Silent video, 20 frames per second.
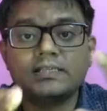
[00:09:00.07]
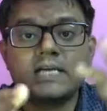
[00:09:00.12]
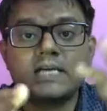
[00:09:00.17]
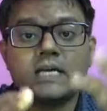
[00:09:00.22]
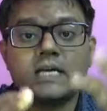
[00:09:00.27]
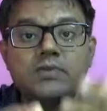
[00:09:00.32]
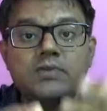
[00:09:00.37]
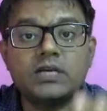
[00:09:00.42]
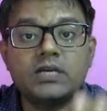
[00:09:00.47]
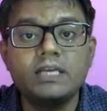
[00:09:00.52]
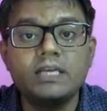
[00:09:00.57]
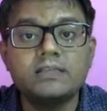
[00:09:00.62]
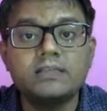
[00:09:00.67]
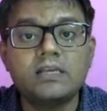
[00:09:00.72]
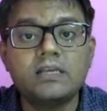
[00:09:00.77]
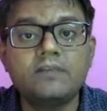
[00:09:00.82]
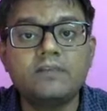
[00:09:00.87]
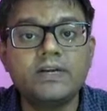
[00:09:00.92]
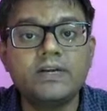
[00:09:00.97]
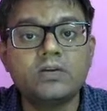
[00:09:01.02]
converting
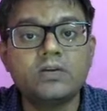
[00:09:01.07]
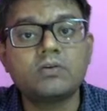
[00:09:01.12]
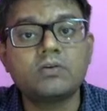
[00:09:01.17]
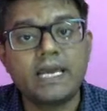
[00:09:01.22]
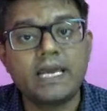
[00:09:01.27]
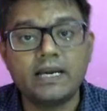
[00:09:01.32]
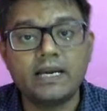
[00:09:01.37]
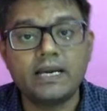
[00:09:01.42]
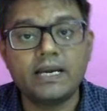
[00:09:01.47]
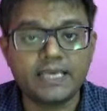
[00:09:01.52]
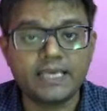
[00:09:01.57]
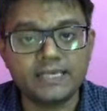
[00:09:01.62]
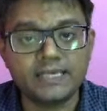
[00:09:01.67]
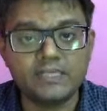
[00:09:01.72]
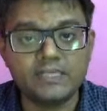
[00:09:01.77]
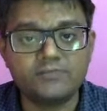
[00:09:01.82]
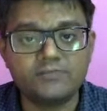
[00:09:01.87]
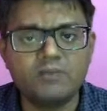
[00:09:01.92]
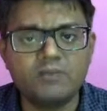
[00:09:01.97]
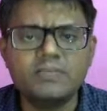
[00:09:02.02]
itself into kinetic
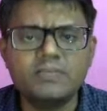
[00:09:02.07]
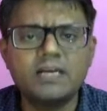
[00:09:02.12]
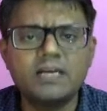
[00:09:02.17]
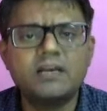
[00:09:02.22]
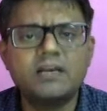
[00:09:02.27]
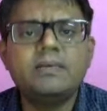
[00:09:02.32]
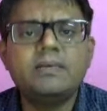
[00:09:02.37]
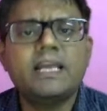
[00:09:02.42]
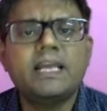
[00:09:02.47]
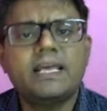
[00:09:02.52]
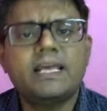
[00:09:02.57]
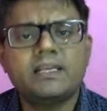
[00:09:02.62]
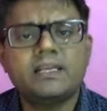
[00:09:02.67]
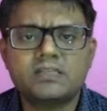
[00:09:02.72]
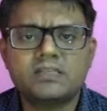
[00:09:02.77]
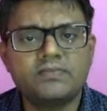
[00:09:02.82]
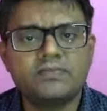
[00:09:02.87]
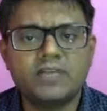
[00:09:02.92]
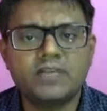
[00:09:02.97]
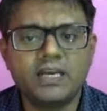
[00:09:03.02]
energy form. That will be rarest
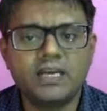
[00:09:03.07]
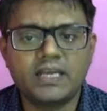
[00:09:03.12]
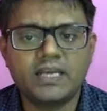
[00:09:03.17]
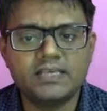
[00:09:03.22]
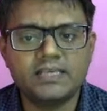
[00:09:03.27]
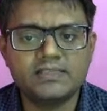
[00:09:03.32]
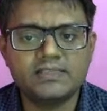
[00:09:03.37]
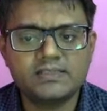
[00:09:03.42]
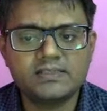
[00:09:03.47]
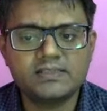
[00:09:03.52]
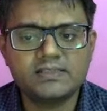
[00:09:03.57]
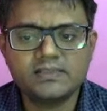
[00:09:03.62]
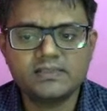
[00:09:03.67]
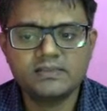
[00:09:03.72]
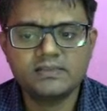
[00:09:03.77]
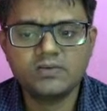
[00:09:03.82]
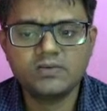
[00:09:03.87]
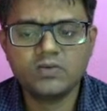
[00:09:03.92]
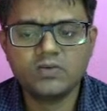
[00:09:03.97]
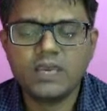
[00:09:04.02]
of the rare cases.
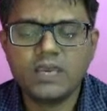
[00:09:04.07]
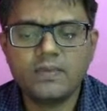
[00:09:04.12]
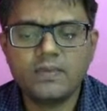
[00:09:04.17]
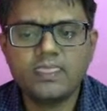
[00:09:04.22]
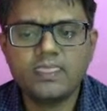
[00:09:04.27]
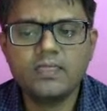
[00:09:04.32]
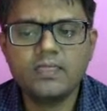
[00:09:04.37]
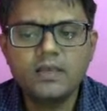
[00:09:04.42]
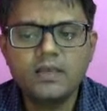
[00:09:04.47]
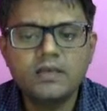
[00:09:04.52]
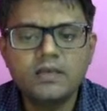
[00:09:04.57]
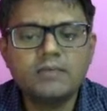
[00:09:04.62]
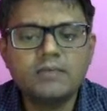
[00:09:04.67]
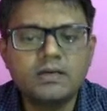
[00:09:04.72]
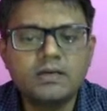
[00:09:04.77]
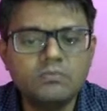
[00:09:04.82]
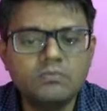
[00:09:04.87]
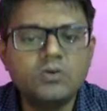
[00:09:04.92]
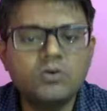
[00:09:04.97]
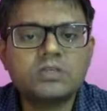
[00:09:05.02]
Okay,
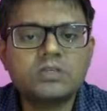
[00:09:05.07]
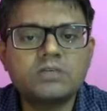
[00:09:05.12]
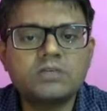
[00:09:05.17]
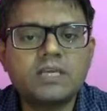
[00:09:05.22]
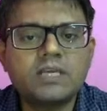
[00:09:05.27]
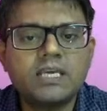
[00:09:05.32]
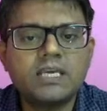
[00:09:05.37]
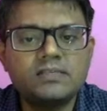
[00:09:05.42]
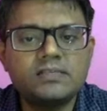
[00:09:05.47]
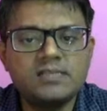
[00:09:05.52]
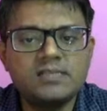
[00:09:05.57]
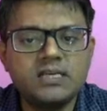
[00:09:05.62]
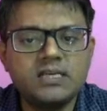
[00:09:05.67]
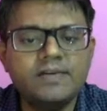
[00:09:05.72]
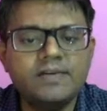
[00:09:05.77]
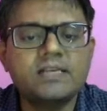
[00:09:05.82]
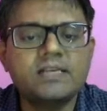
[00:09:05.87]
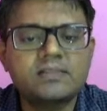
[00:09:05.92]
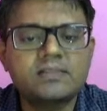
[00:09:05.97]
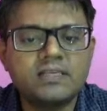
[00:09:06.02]
but most of the cases that
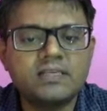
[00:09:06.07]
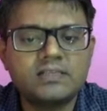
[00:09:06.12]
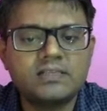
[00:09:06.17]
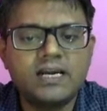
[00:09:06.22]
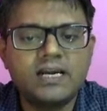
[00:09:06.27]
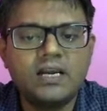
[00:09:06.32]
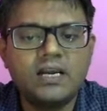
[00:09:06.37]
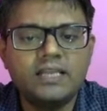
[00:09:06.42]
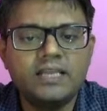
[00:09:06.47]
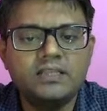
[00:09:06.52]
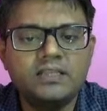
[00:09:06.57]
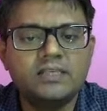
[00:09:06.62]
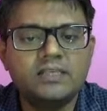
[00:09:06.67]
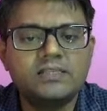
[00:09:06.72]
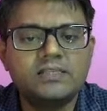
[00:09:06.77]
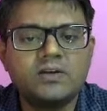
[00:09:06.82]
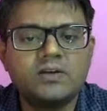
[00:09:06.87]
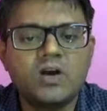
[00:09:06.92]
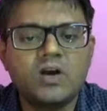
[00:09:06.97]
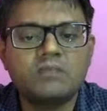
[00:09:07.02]
we discussed, right, like these
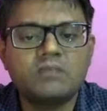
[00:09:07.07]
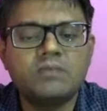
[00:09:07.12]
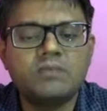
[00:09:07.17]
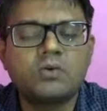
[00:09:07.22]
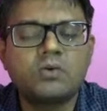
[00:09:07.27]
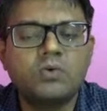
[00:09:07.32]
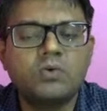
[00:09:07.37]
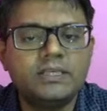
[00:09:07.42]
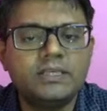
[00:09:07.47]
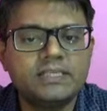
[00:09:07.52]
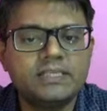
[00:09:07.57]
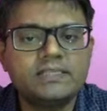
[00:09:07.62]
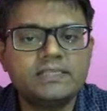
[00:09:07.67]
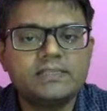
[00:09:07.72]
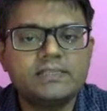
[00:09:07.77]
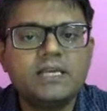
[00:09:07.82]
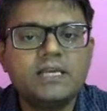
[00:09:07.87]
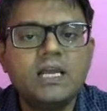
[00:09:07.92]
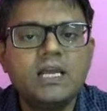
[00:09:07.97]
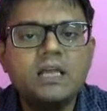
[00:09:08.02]
the normal
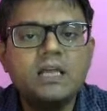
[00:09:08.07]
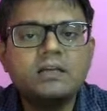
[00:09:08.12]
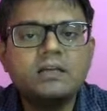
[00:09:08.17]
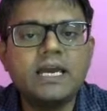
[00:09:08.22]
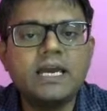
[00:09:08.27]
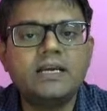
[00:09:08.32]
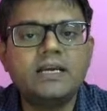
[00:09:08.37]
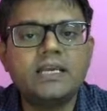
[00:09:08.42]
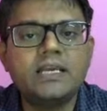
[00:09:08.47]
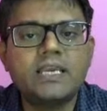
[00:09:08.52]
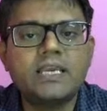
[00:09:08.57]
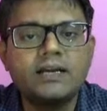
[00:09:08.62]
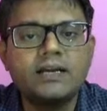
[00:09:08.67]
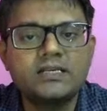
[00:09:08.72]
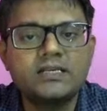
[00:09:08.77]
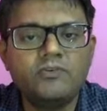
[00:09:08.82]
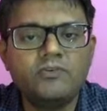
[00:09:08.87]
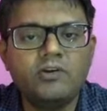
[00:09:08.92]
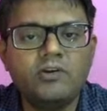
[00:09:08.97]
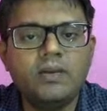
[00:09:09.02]
collisions, kinetic
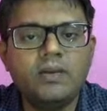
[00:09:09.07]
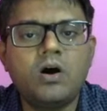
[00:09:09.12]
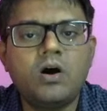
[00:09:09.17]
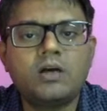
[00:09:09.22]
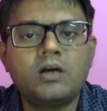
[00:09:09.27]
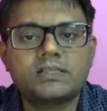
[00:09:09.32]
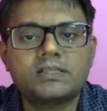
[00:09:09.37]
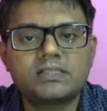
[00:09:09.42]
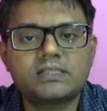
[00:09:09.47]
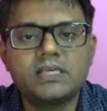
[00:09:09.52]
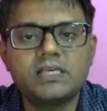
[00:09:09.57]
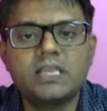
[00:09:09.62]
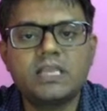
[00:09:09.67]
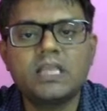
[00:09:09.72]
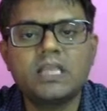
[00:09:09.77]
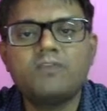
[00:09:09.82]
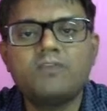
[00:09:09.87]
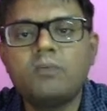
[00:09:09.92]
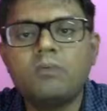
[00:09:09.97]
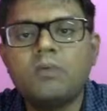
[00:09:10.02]
energy will be lost in
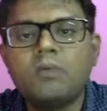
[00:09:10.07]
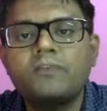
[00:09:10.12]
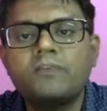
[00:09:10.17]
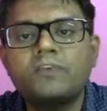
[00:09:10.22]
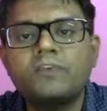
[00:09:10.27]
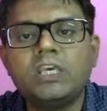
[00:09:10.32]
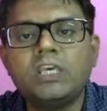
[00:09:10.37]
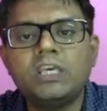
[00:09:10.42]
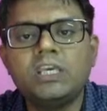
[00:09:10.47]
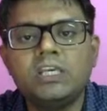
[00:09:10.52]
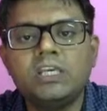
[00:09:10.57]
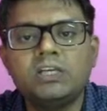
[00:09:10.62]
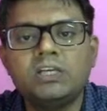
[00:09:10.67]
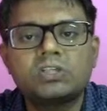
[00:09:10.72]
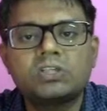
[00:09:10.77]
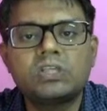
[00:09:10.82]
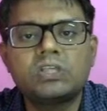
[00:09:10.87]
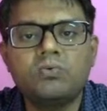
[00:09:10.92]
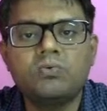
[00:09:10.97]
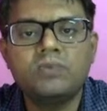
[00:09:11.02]
the form of heat,
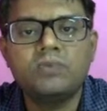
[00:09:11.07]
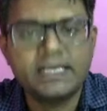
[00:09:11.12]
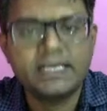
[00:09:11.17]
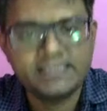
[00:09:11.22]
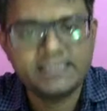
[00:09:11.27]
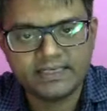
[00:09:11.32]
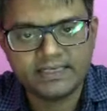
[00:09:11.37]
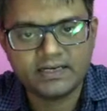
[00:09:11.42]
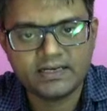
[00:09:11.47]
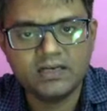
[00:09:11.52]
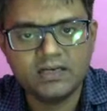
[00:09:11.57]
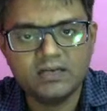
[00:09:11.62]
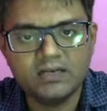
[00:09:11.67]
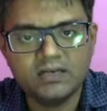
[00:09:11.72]
sound, etc.